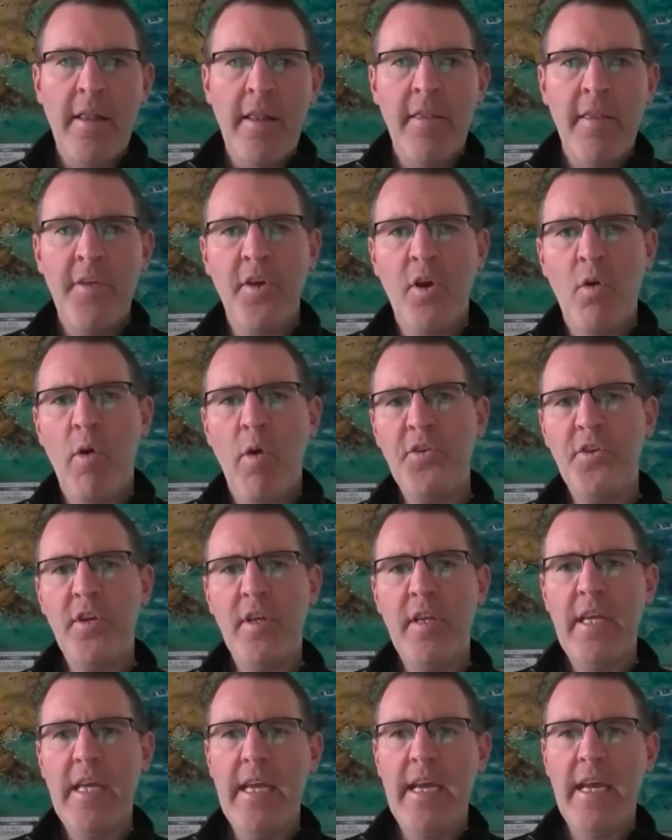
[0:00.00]
There's a
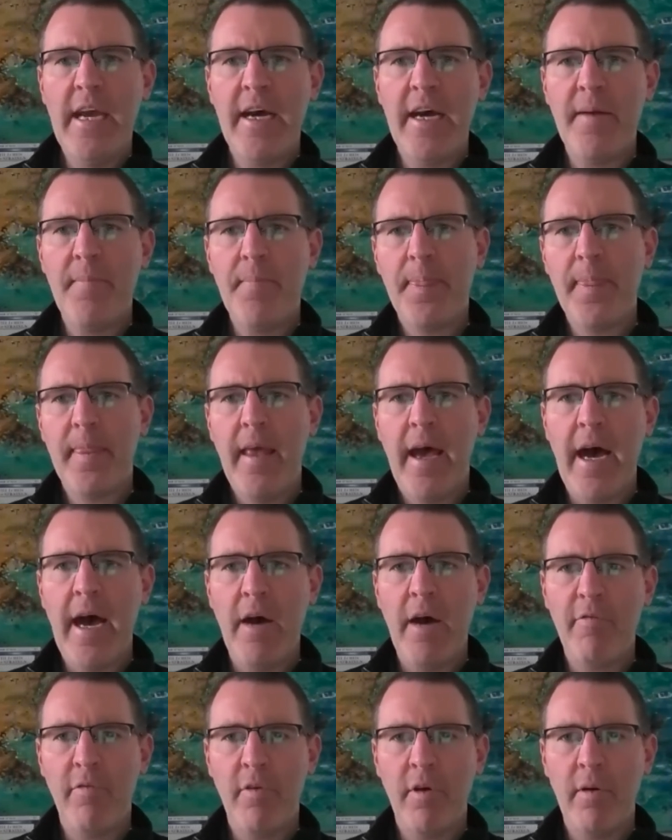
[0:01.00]
question here
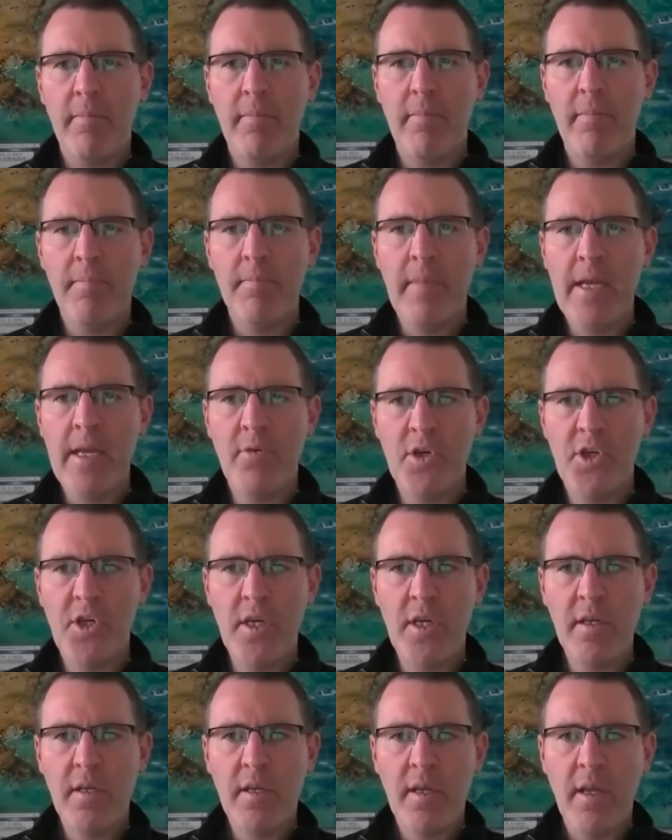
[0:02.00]
from
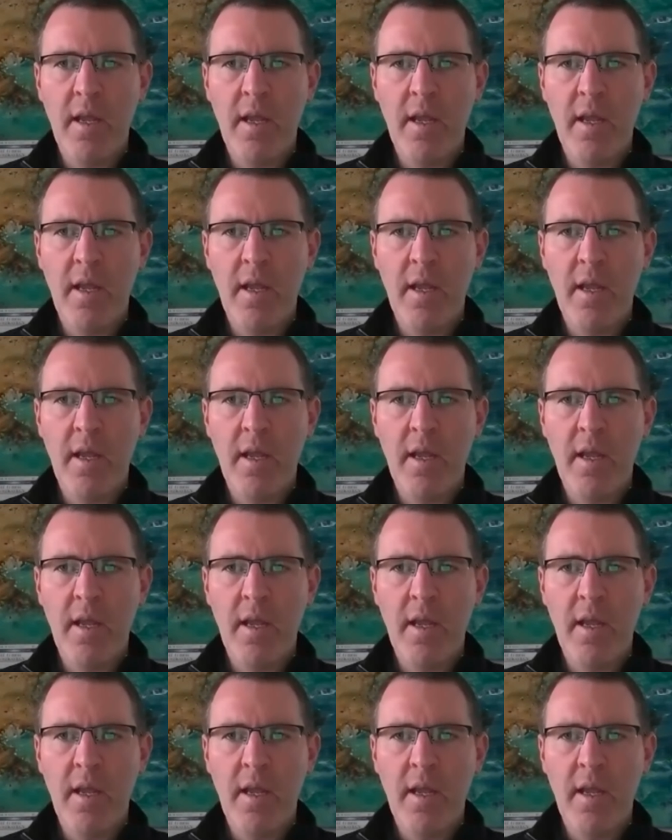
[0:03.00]
Indrajit.